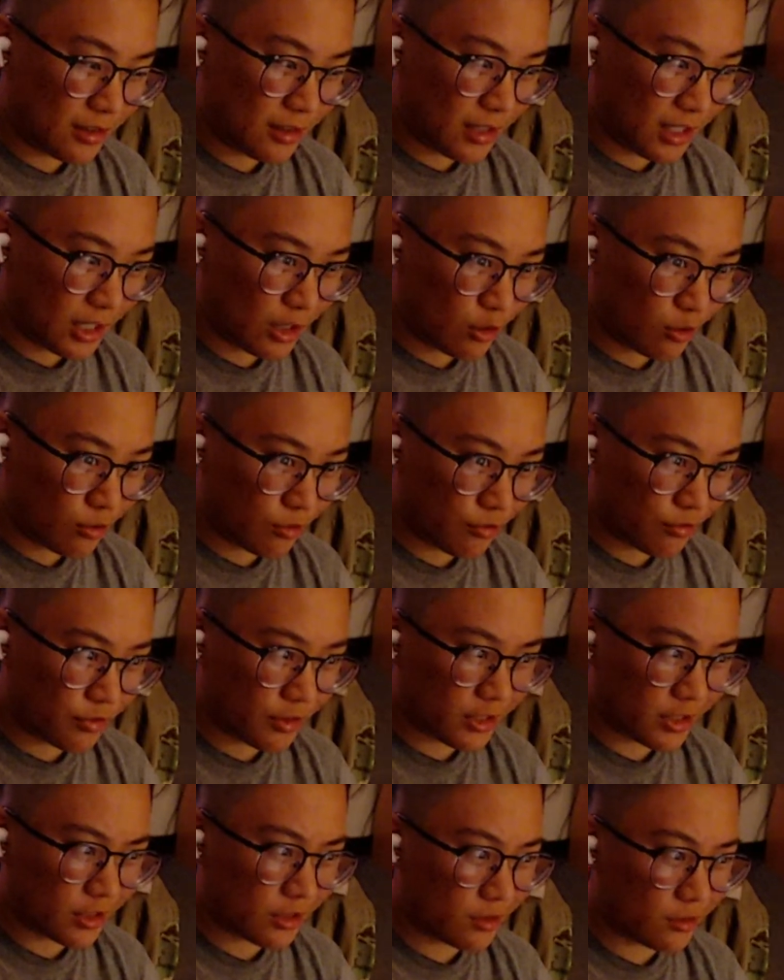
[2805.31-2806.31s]
I don't
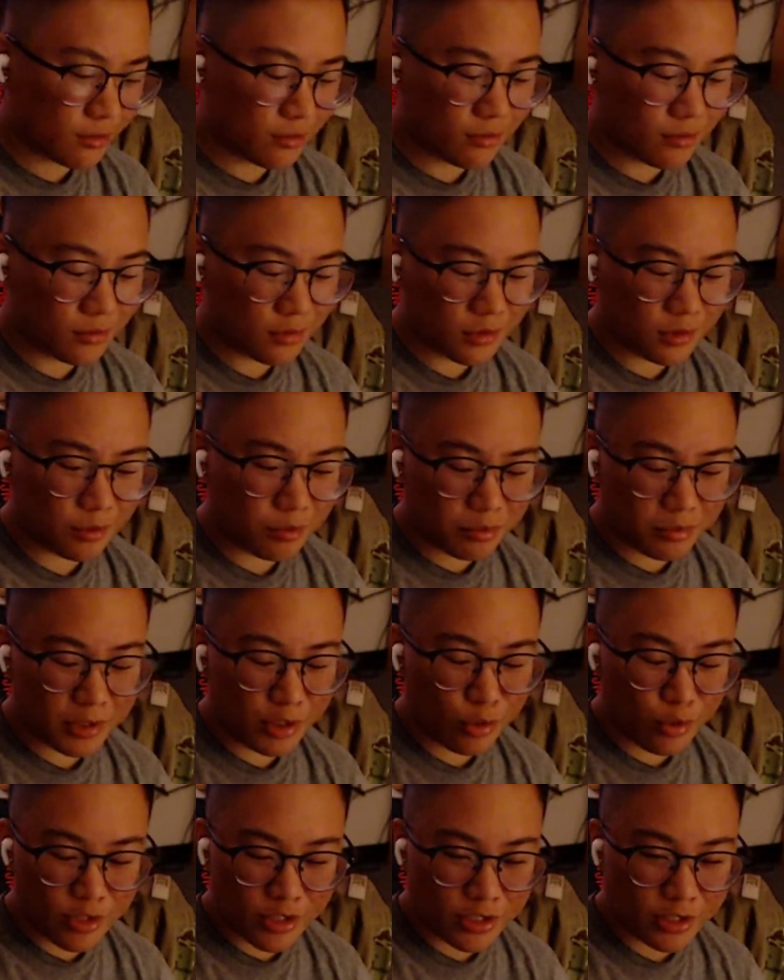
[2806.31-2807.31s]
fucking be
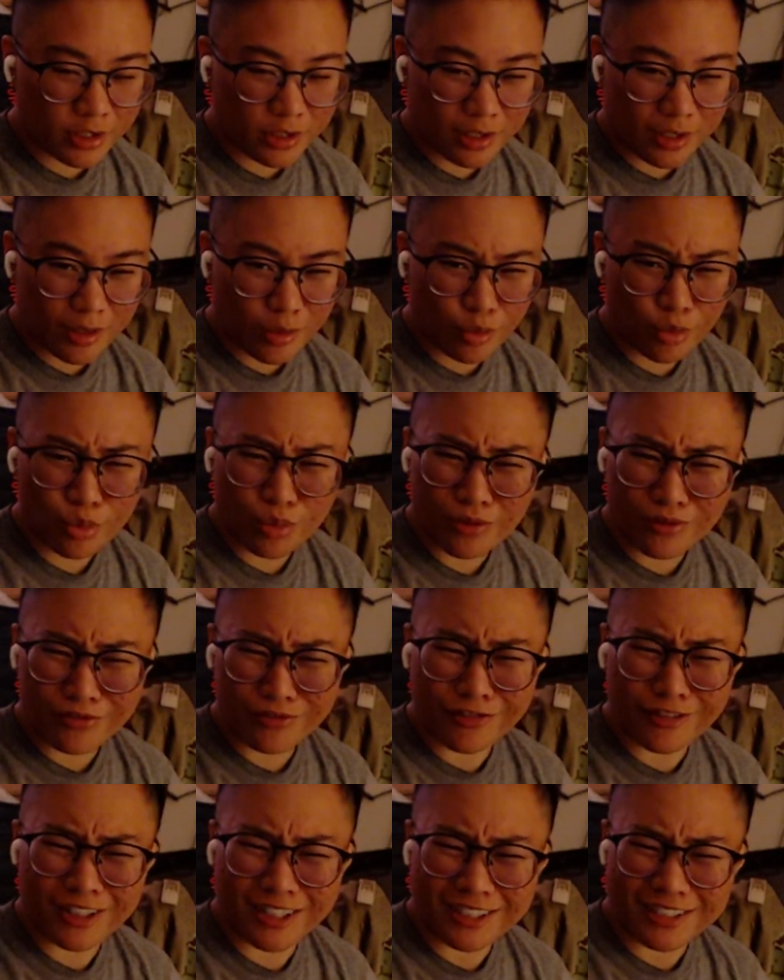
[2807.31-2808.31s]
questioned like, who the
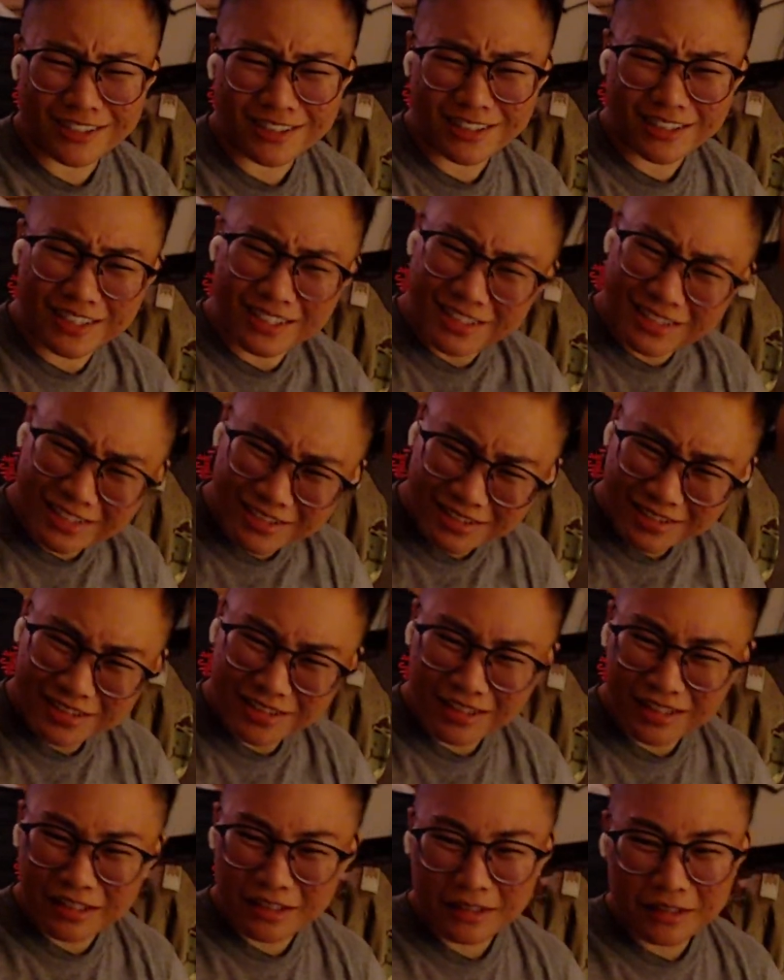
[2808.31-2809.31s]
fuck is this?
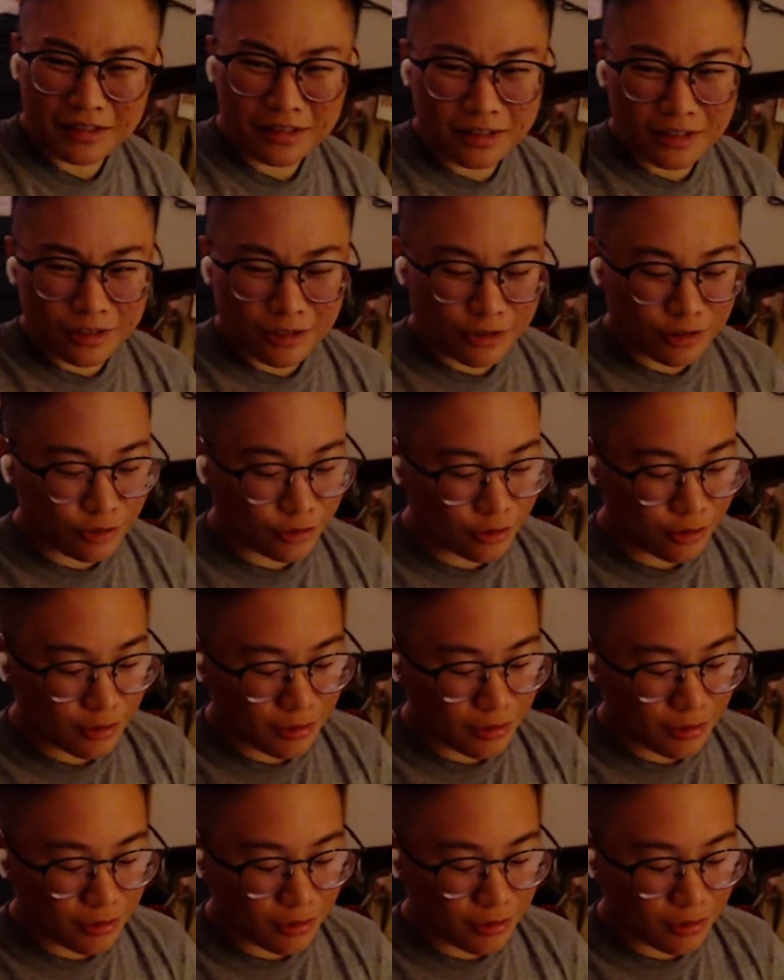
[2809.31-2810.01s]
So,